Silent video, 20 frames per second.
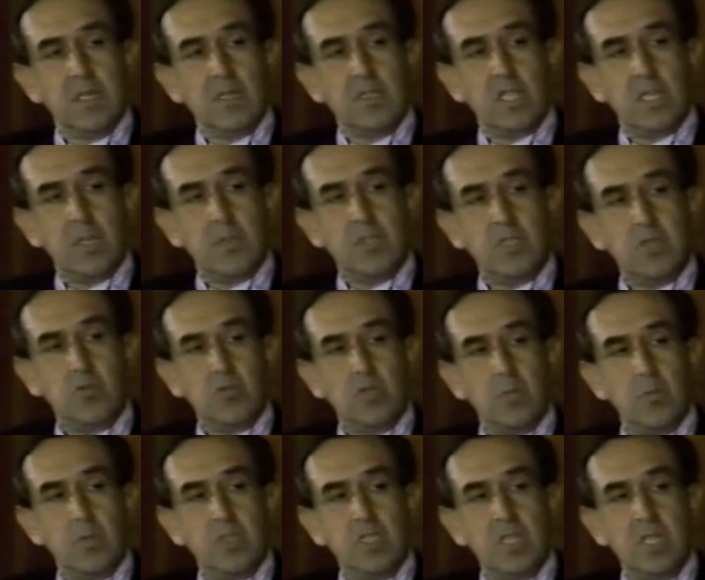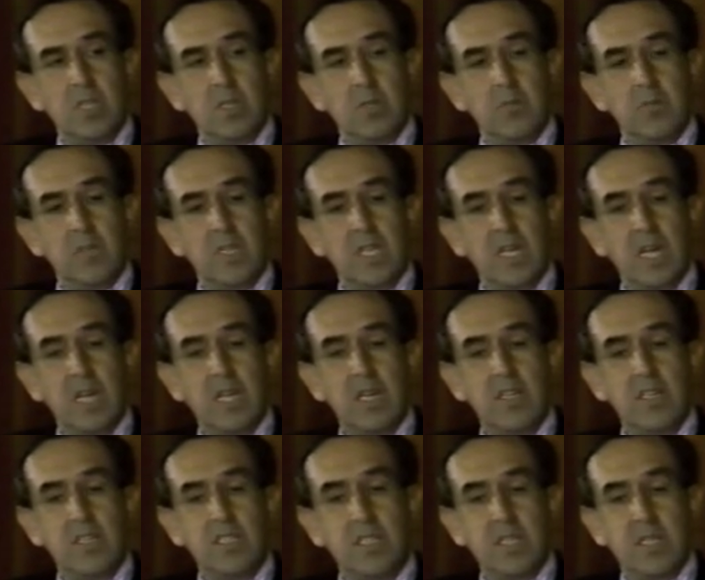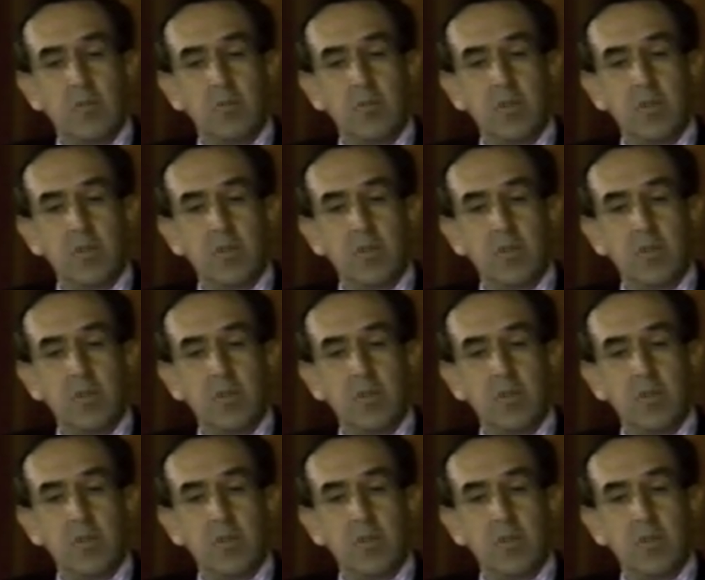services to the museum, the galleries